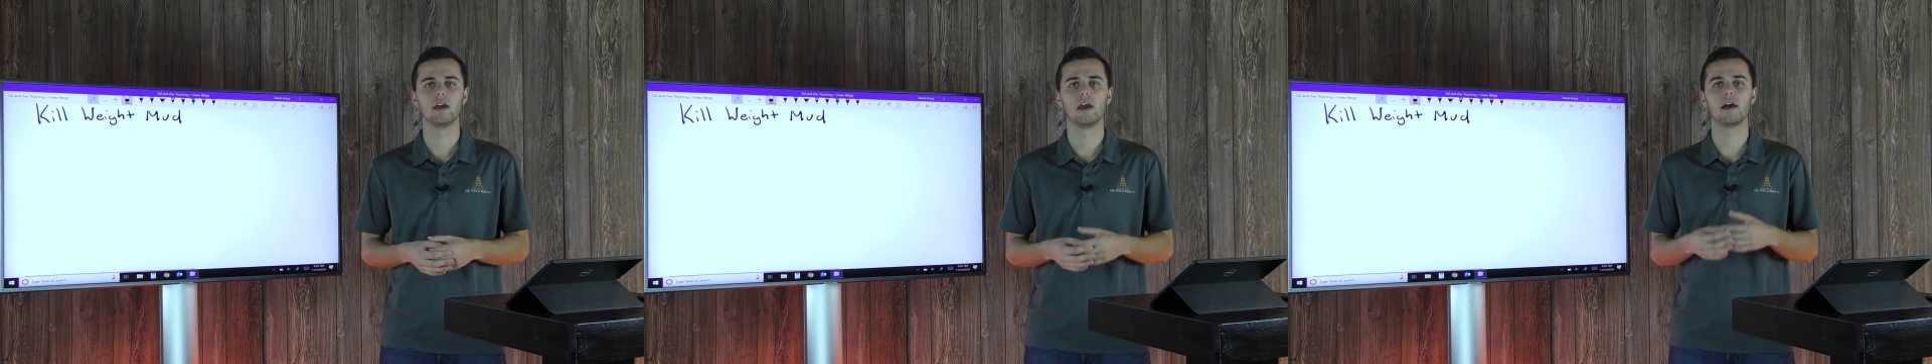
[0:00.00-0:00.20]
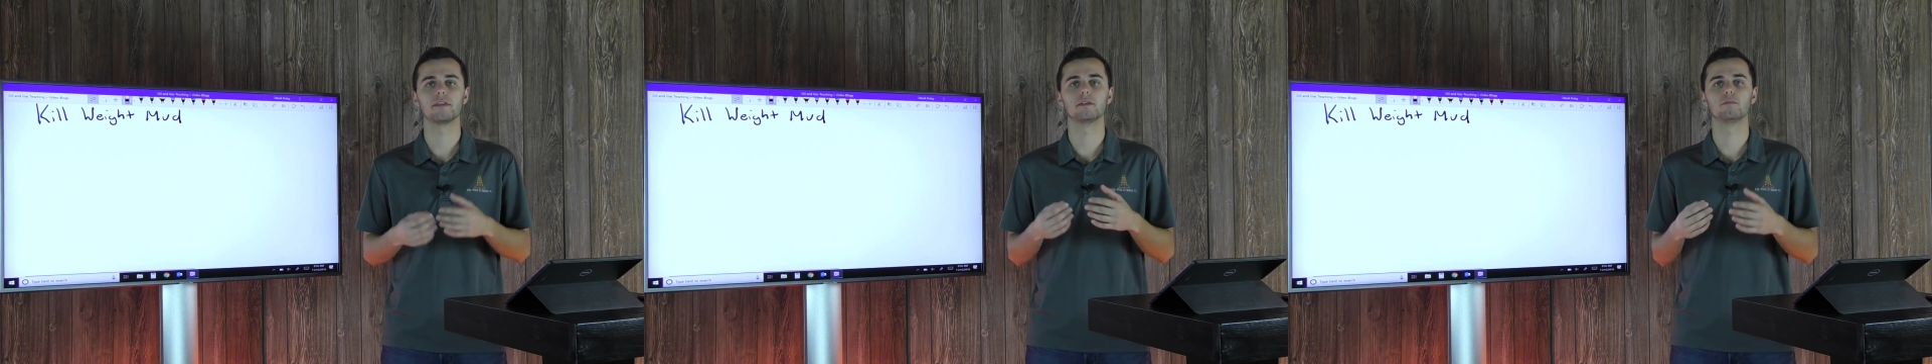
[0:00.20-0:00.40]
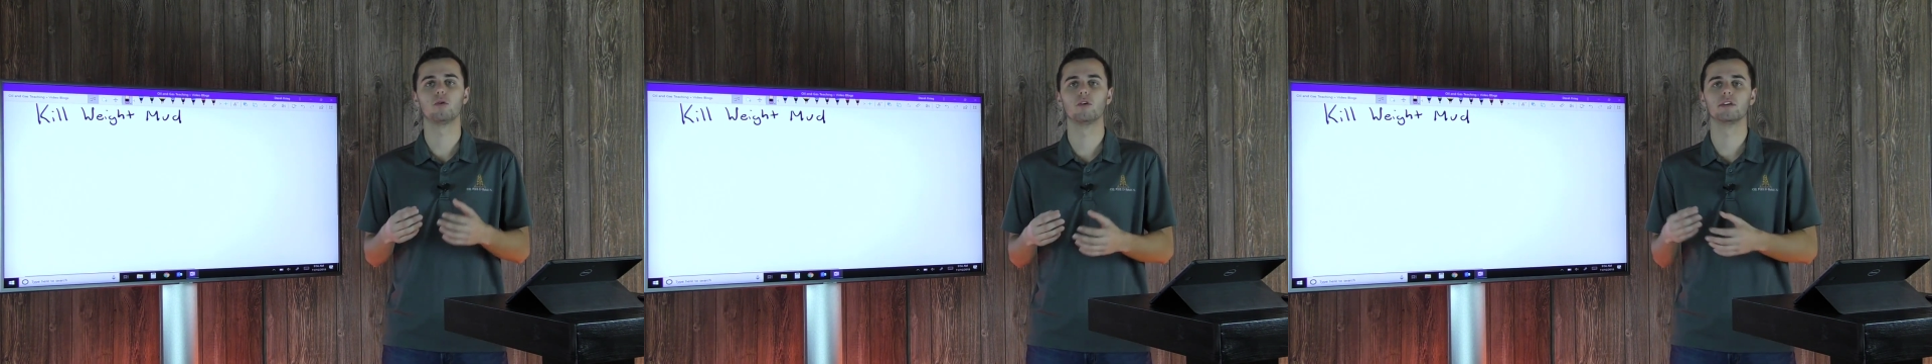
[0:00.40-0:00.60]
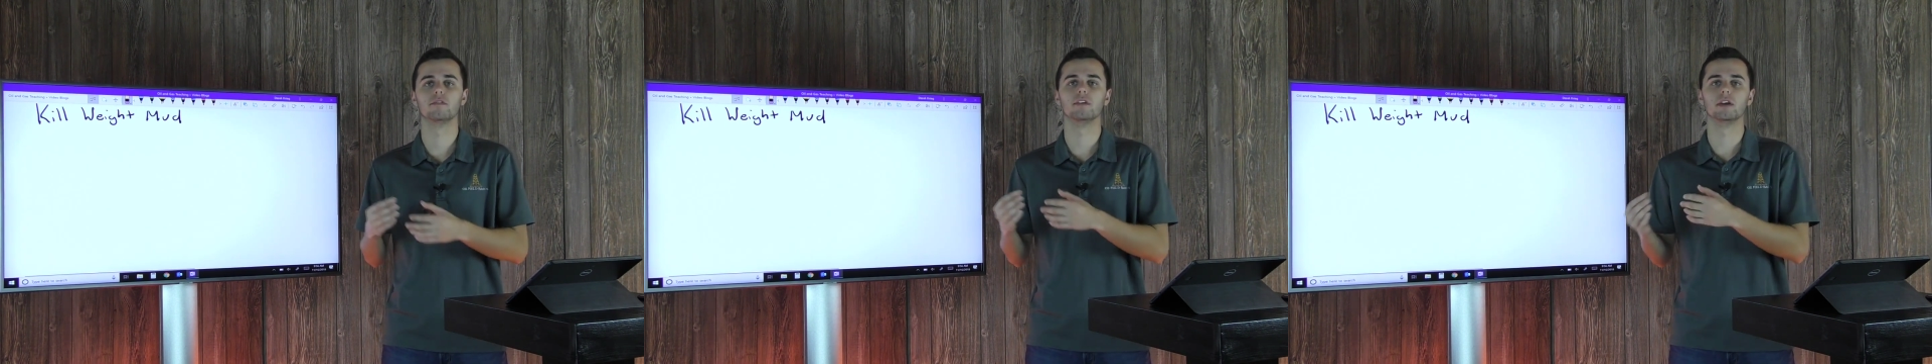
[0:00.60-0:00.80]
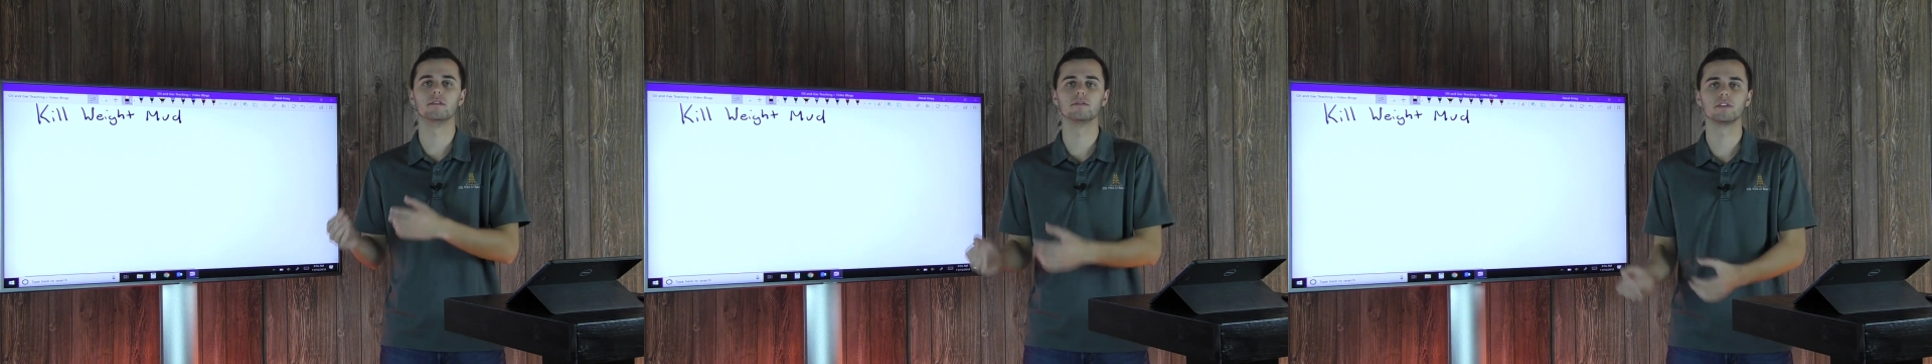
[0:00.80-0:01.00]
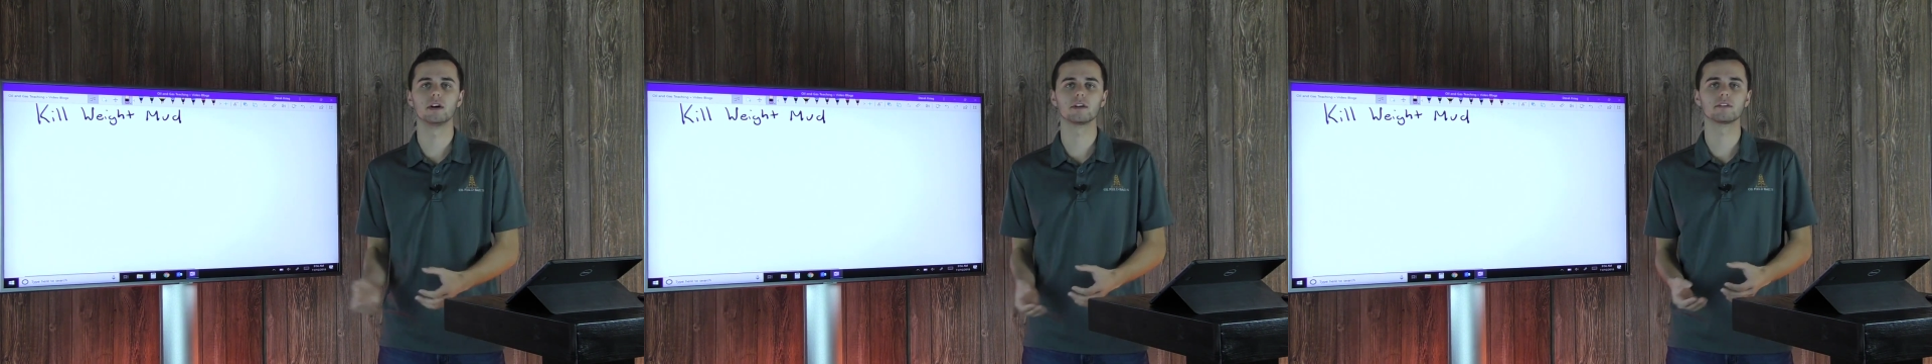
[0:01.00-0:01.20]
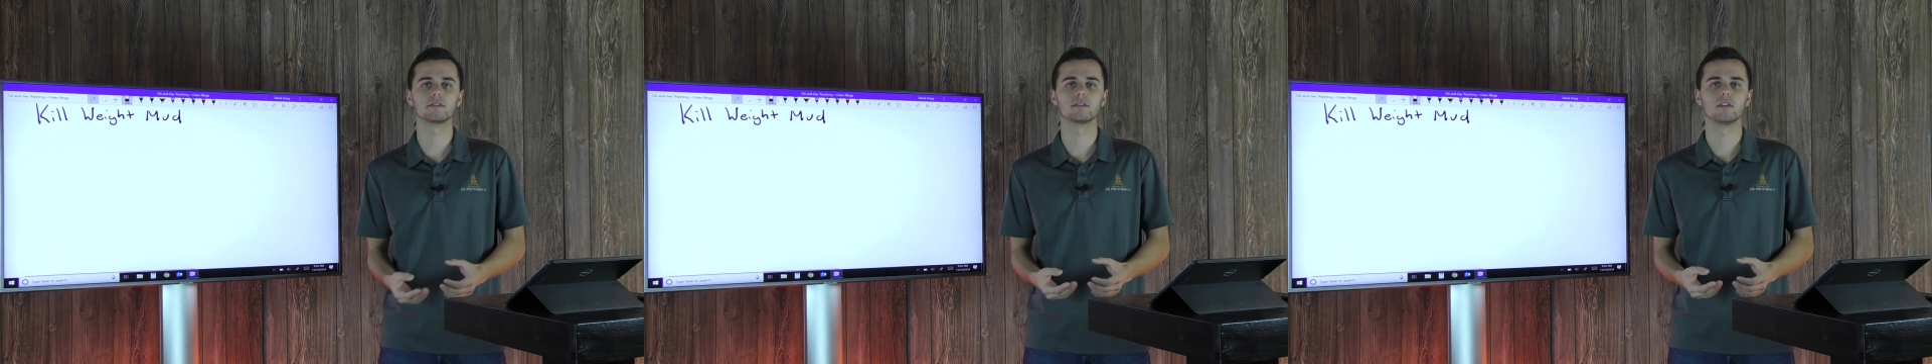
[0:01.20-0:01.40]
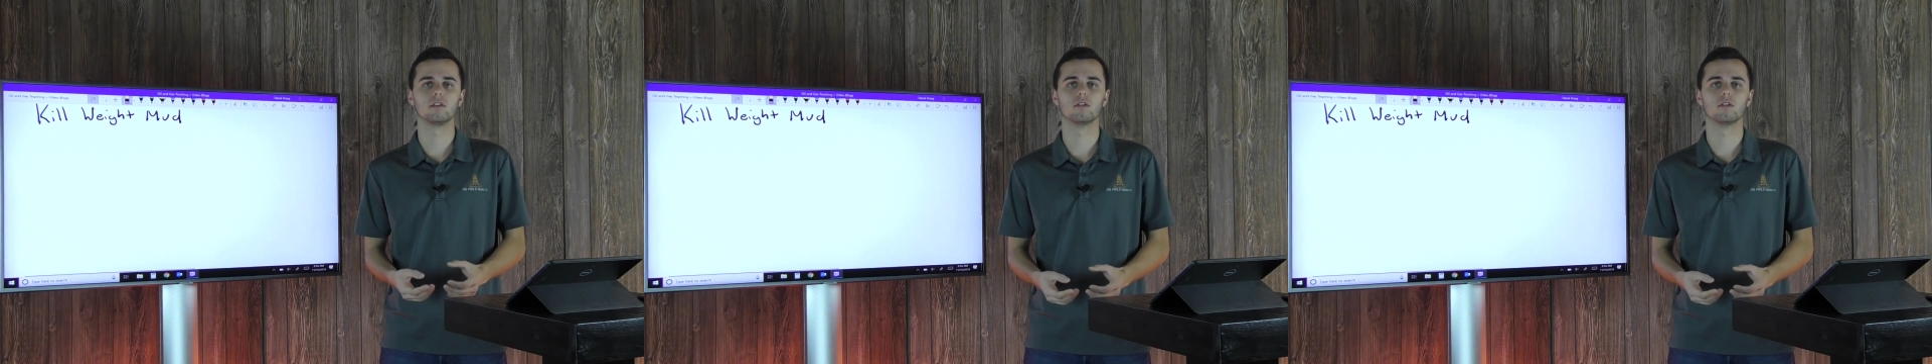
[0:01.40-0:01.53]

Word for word: at the point of influx